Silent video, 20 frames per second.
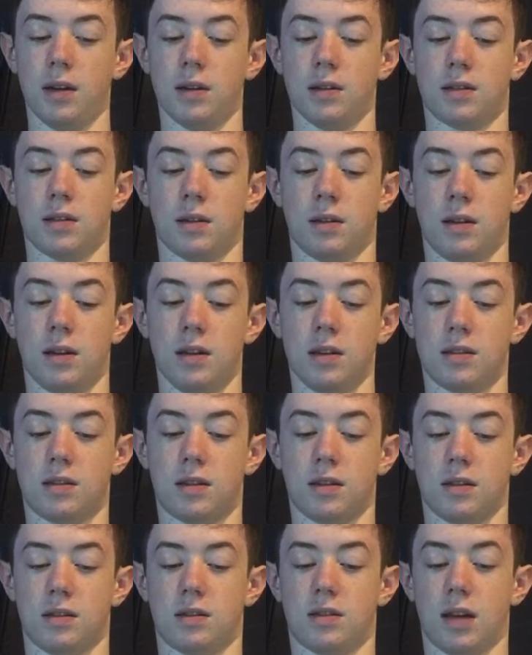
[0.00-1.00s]
and
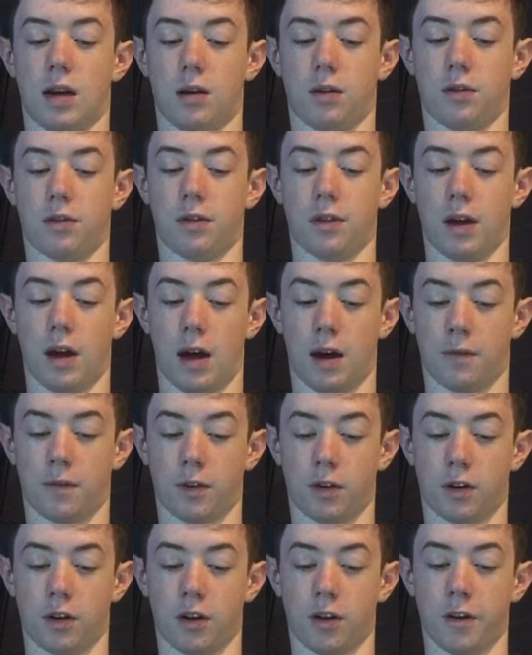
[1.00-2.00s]
Indians in East and
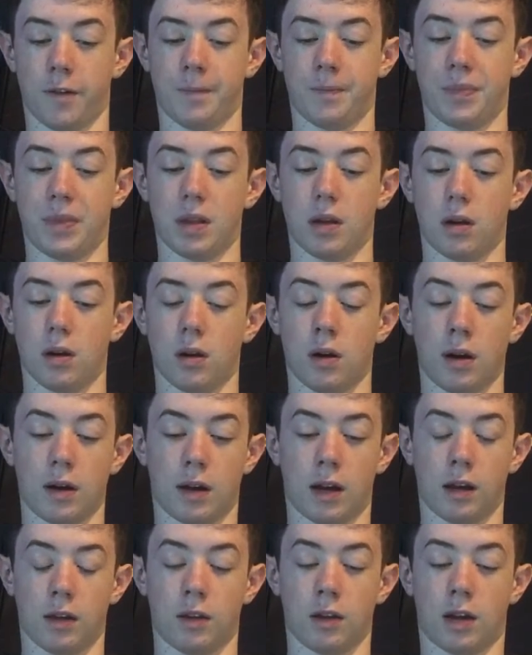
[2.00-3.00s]
South Africa,
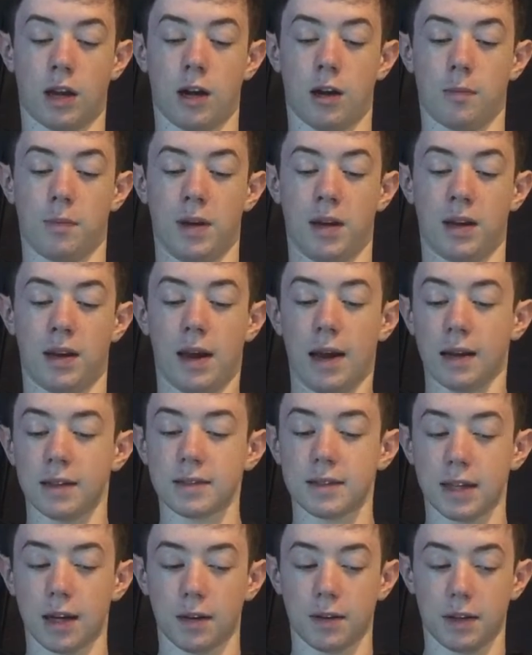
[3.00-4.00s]
the
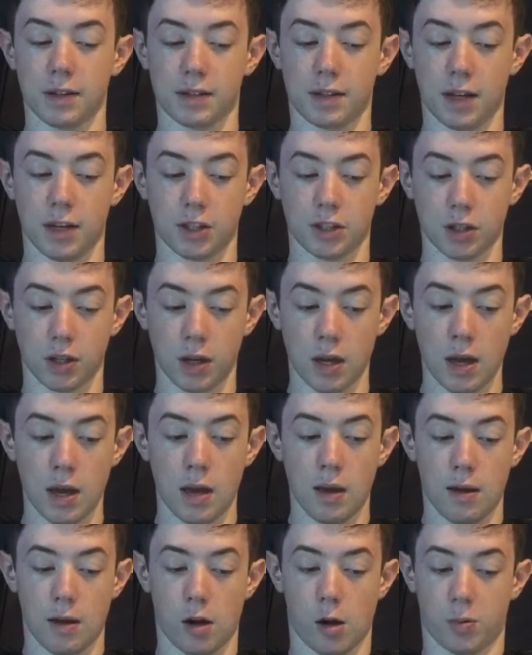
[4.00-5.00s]
Caribbean, and Southeast
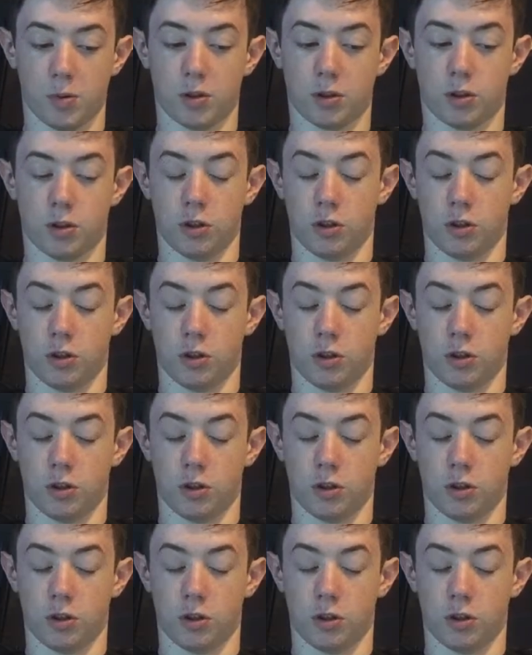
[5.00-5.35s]
Asia,